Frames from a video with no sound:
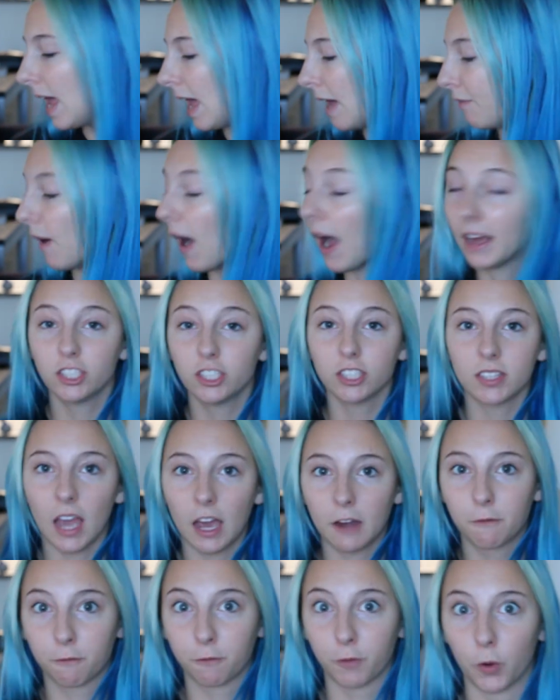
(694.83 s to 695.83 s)
If I just
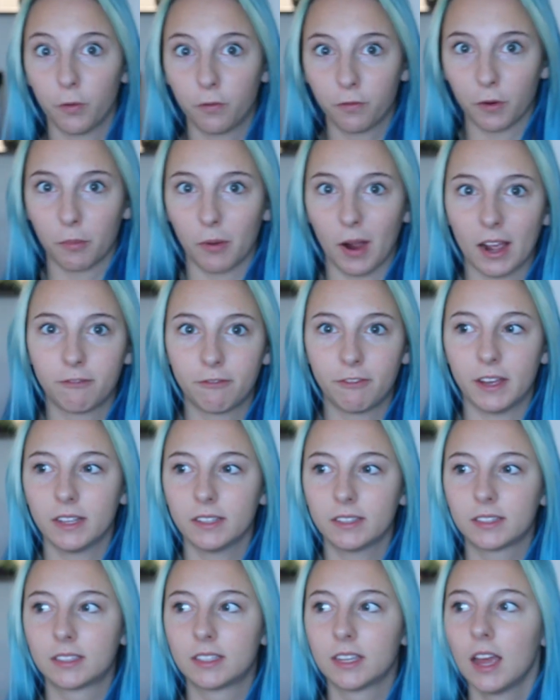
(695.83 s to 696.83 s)
had fruit for
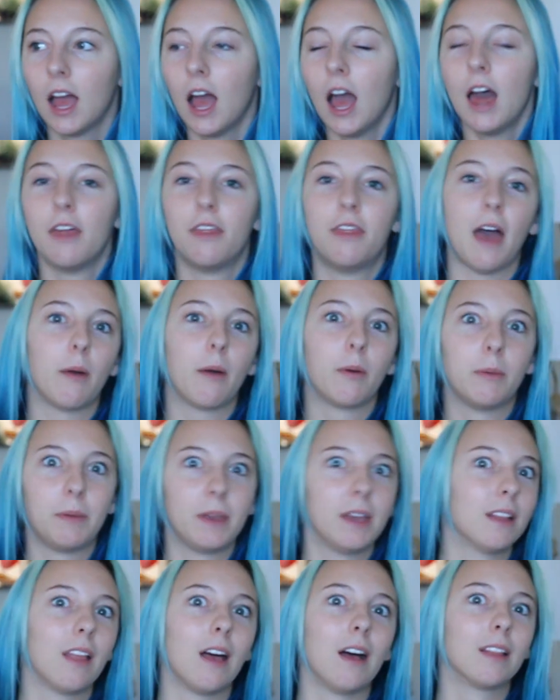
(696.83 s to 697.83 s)
breakfast, that would
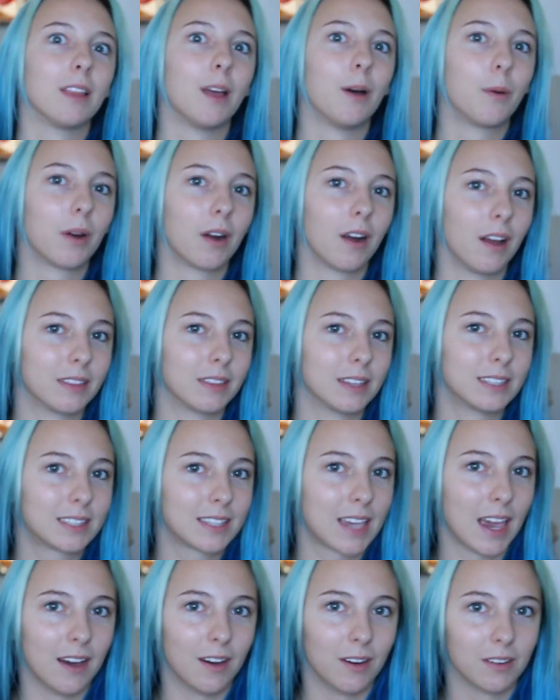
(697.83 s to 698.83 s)
be a lot lower on the
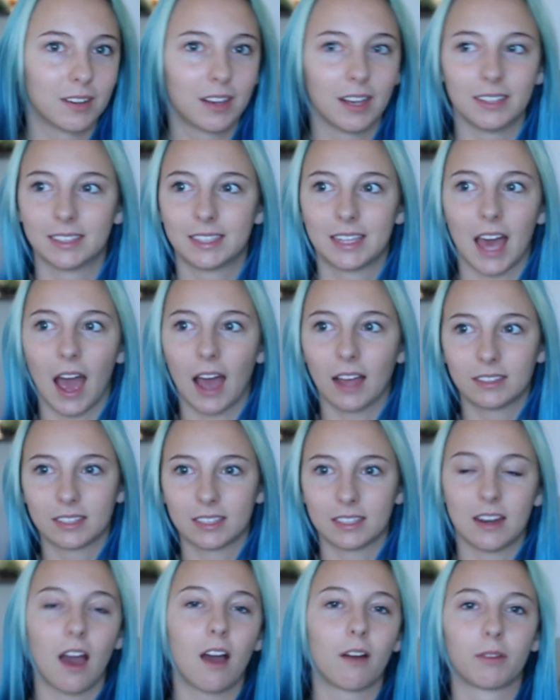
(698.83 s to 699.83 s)
scale, because
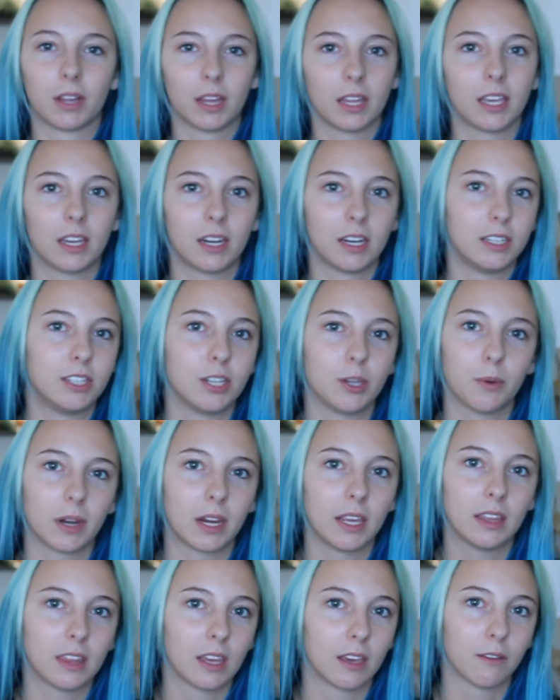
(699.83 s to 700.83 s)
that's not really gonna do
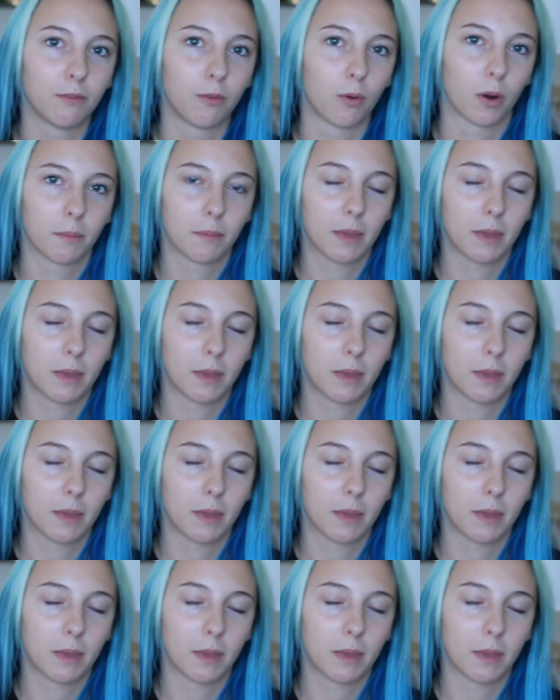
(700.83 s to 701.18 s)
anything for